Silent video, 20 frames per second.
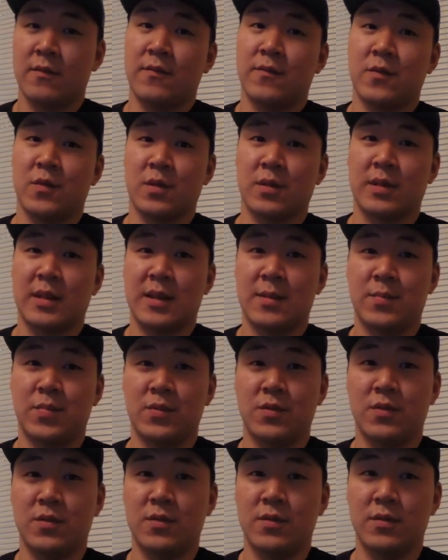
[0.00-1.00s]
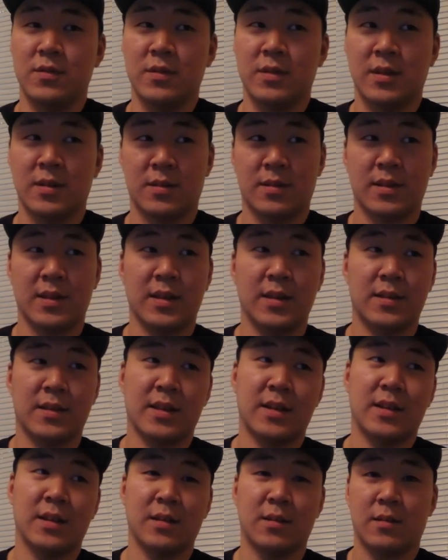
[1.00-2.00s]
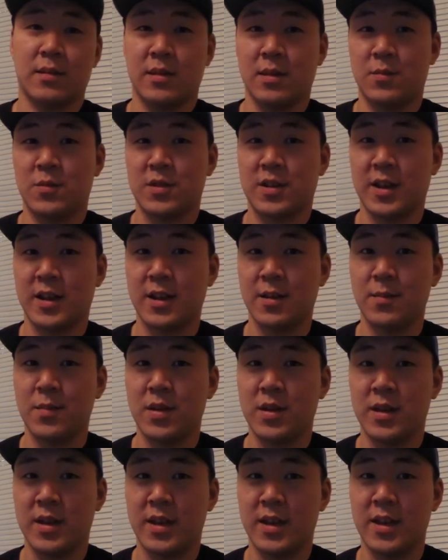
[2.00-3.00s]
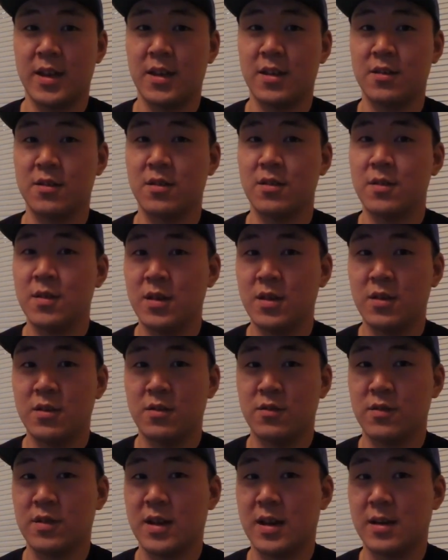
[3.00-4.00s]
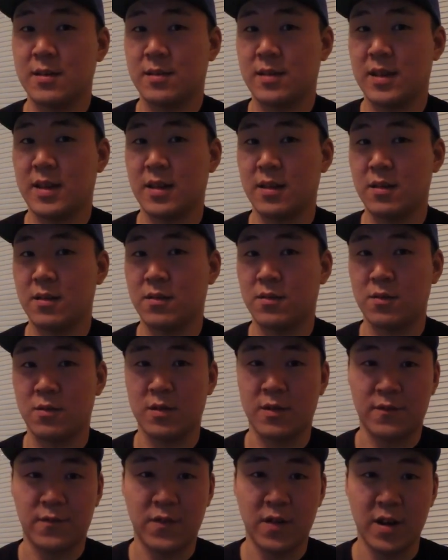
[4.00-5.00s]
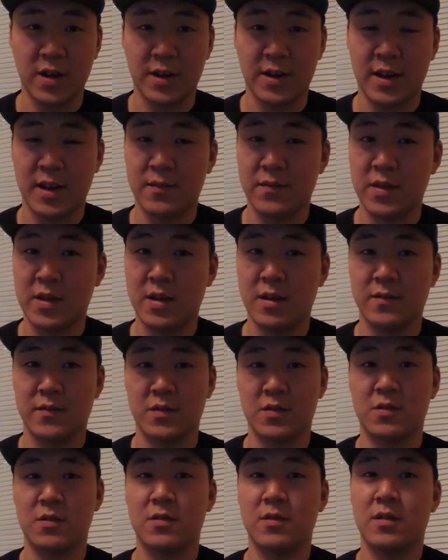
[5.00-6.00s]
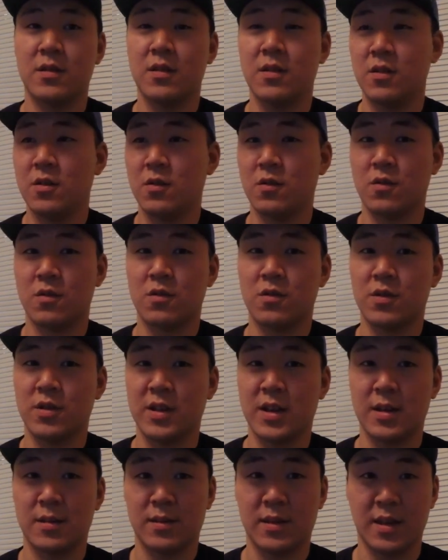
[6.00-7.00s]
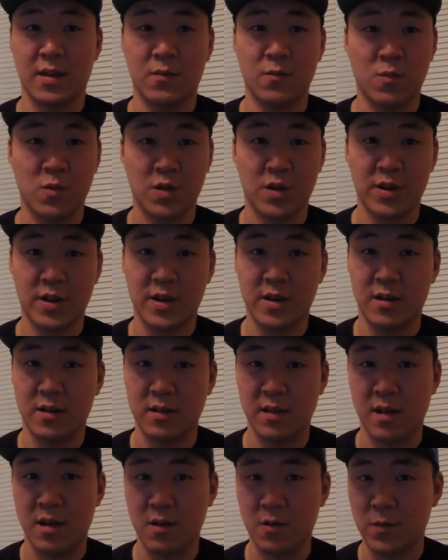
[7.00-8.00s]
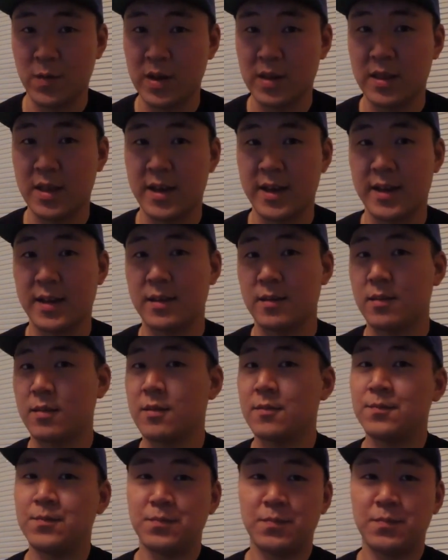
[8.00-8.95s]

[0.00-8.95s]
For example, let's say that it's summertime and you guys like throwing a frog in heavy cover, or you guys like working it on long weed lines.